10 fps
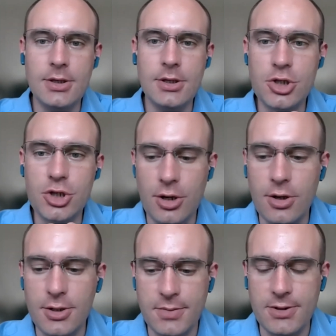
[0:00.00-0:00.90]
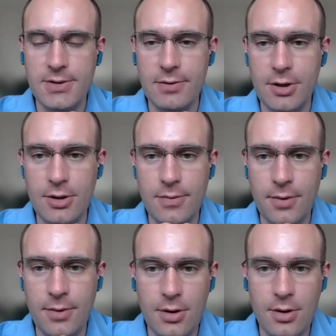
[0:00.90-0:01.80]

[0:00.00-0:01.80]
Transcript: in China specifically.